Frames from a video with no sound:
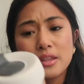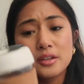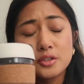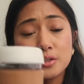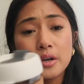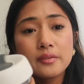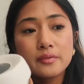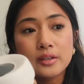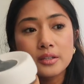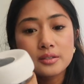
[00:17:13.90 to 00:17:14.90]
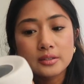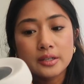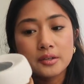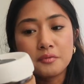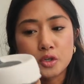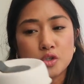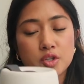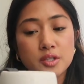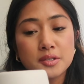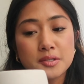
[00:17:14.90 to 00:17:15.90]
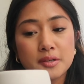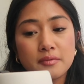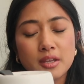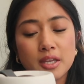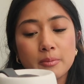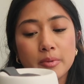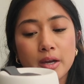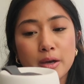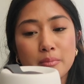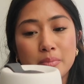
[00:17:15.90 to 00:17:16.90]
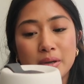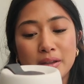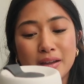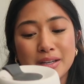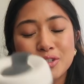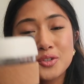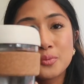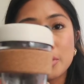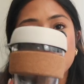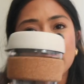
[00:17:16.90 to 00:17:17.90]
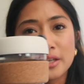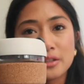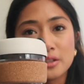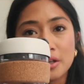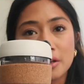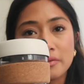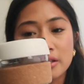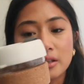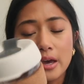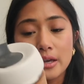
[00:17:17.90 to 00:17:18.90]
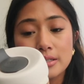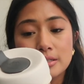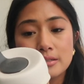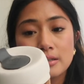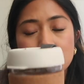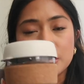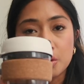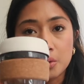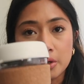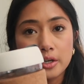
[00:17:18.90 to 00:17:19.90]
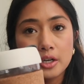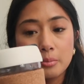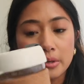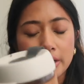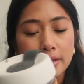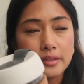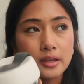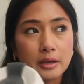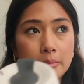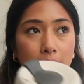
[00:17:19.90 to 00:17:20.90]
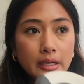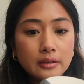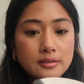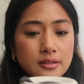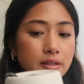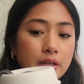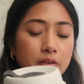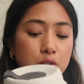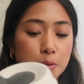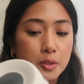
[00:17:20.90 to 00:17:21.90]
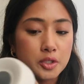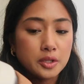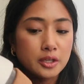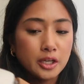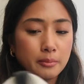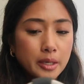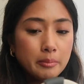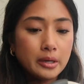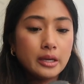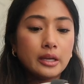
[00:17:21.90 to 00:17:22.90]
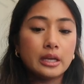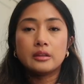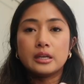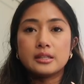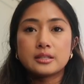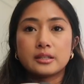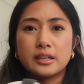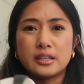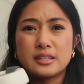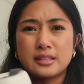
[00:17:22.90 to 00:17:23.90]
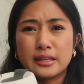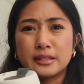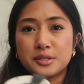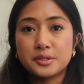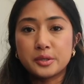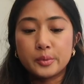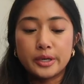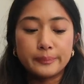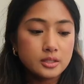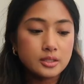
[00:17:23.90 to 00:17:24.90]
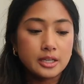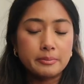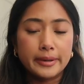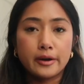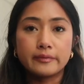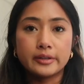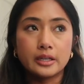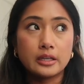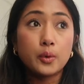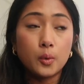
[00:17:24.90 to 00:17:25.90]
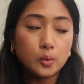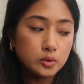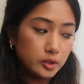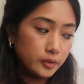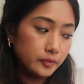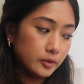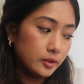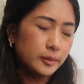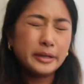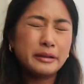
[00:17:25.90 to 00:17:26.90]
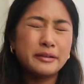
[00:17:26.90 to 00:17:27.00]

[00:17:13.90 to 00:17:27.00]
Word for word: They do have insulated versions of the keep cup, but I just really like the look of the glass and the cork, but I think I might, since I love it so much, I think I might buy the insulated stainless steel one to keep my coffee colder for, I mean,